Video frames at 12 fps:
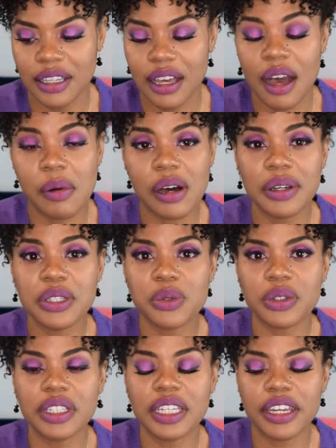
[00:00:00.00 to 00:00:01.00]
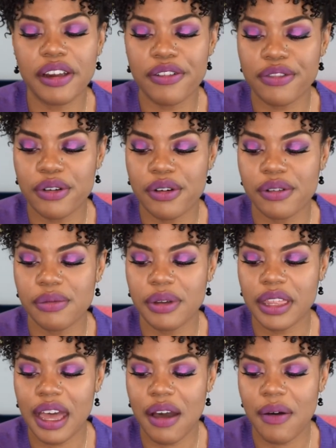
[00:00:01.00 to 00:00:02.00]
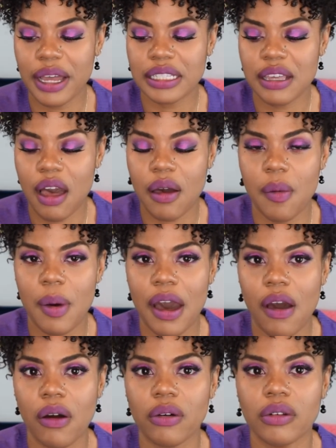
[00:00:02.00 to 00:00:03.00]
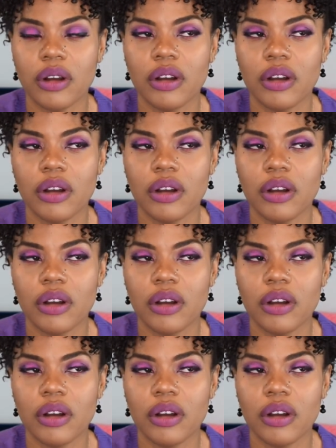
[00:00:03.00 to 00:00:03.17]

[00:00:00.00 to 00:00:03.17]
I'm always really careful with how I talk about,